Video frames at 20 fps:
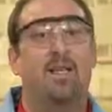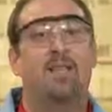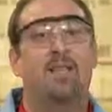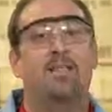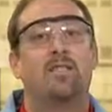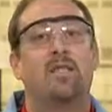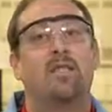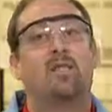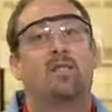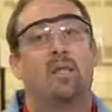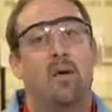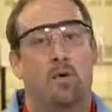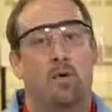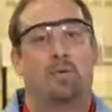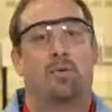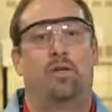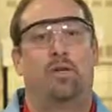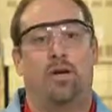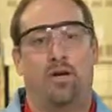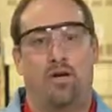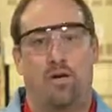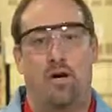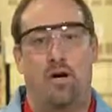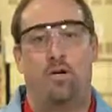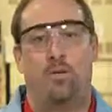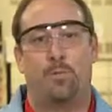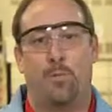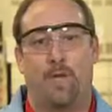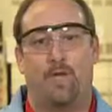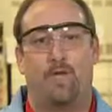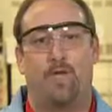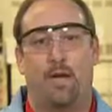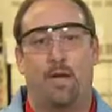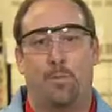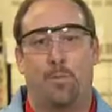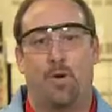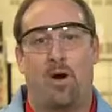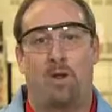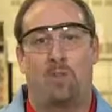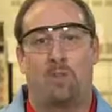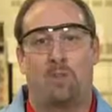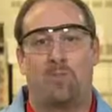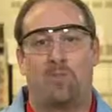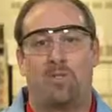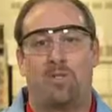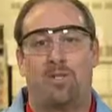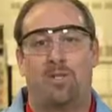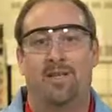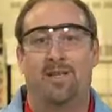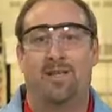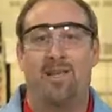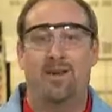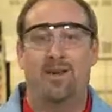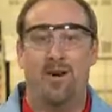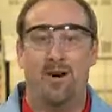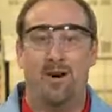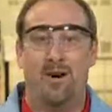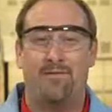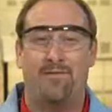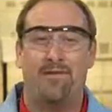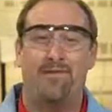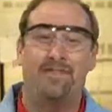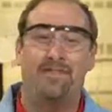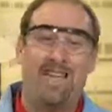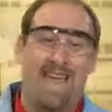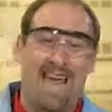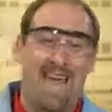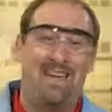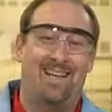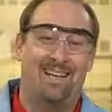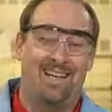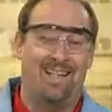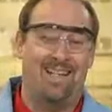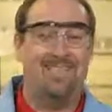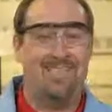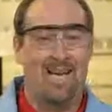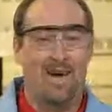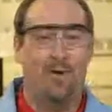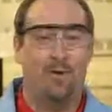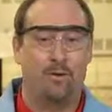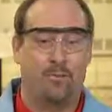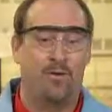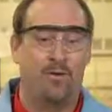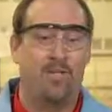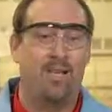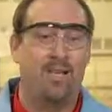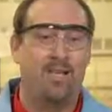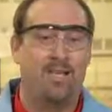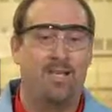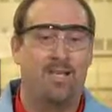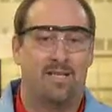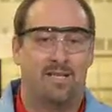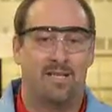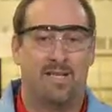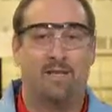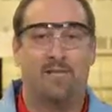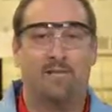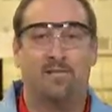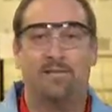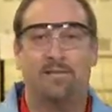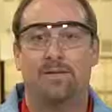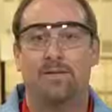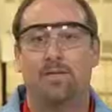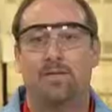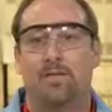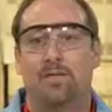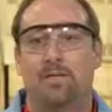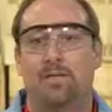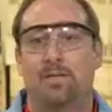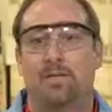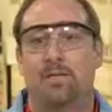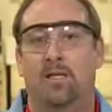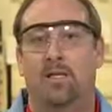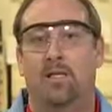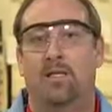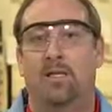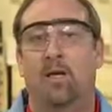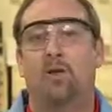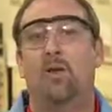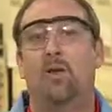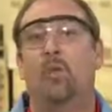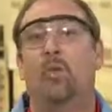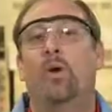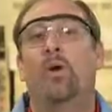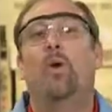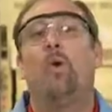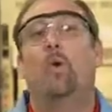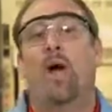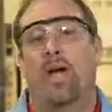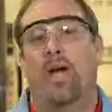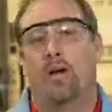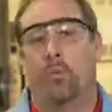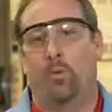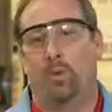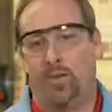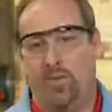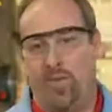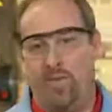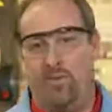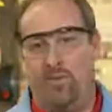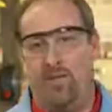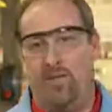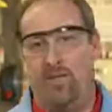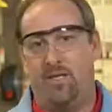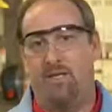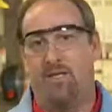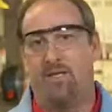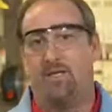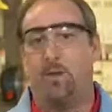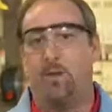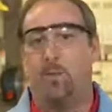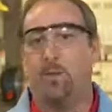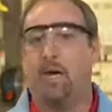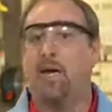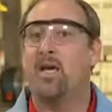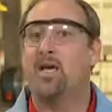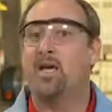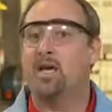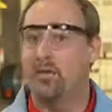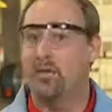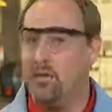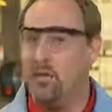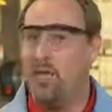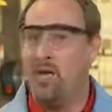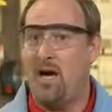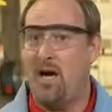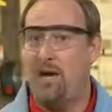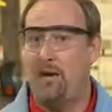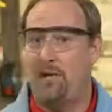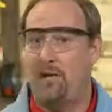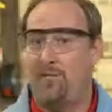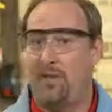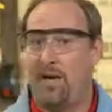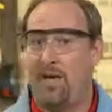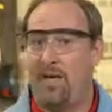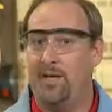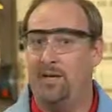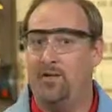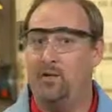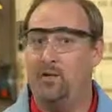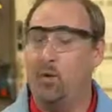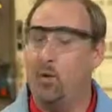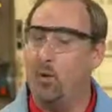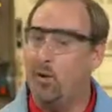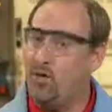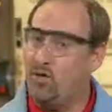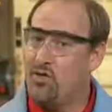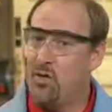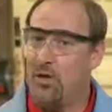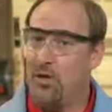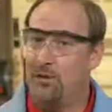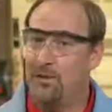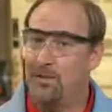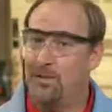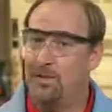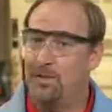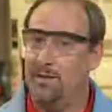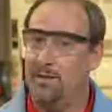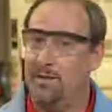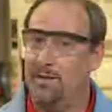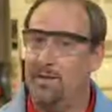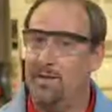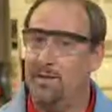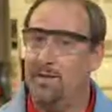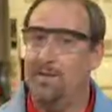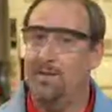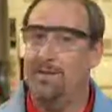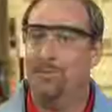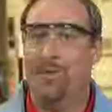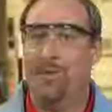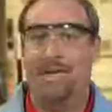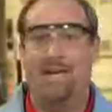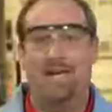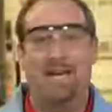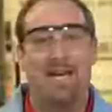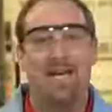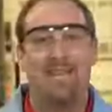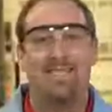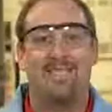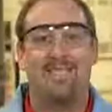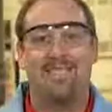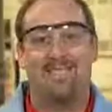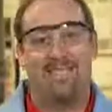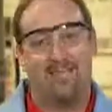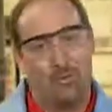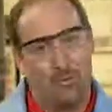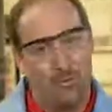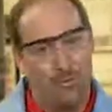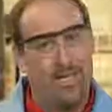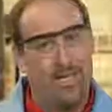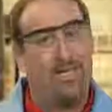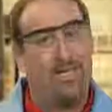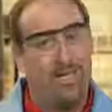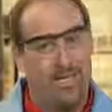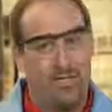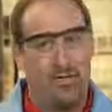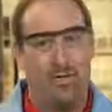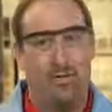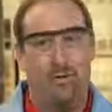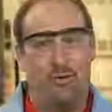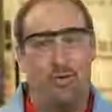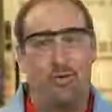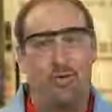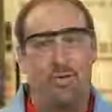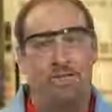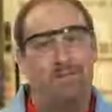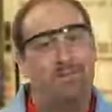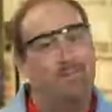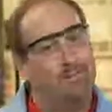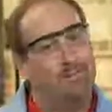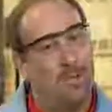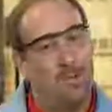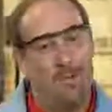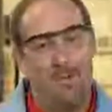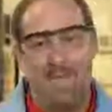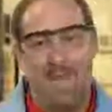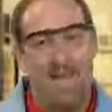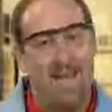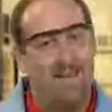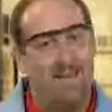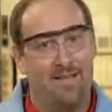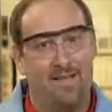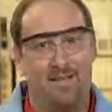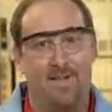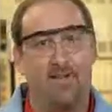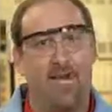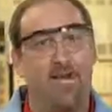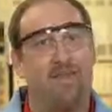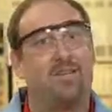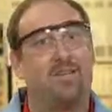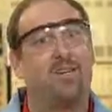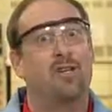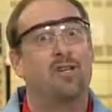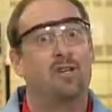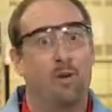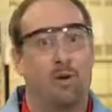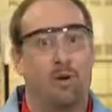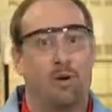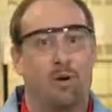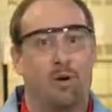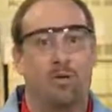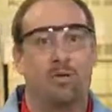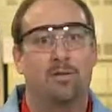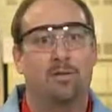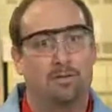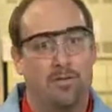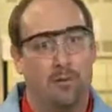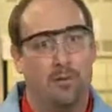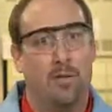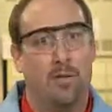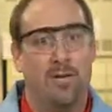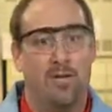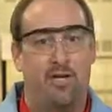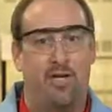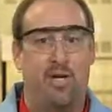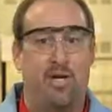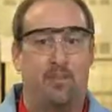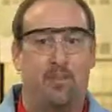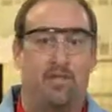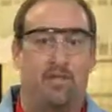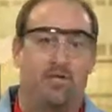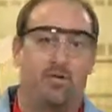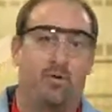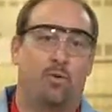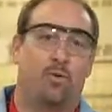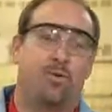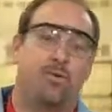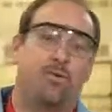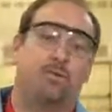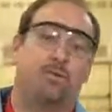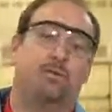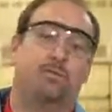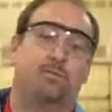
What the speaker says: this alone can cause peak shape problems, and often tailing is how it presents itself. The only real way to relieve this is to pick a different column phase or solvent, but unless it is a real issue, most analysts just endure the peak shape distortion.